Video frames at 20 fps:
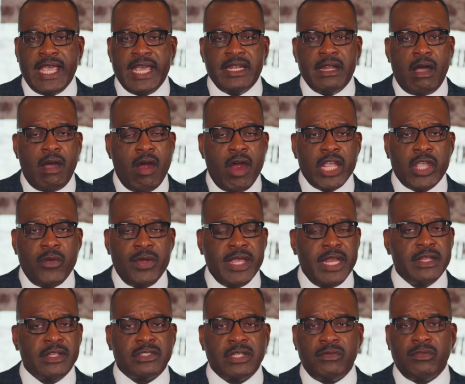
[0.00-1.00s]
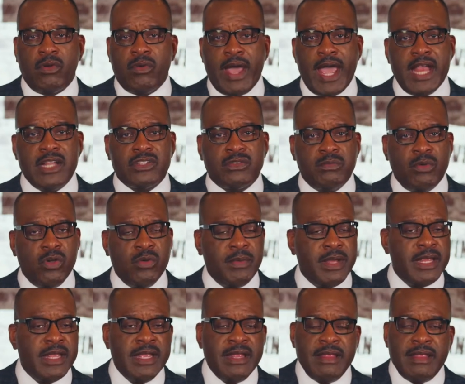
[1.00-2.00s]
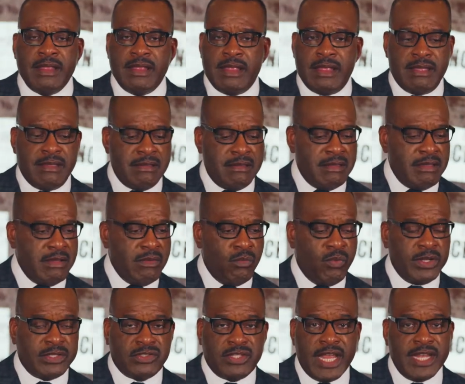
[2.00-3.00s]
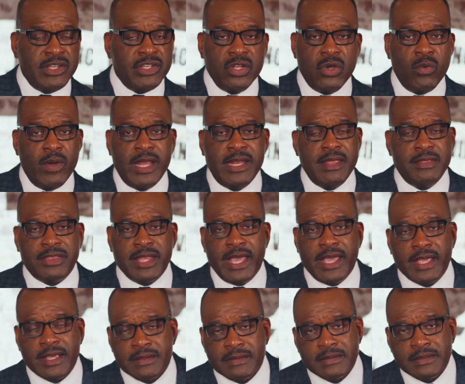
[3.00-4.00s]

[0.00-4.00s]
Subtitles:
and arguing in the civil rights movement, which didn't do anything,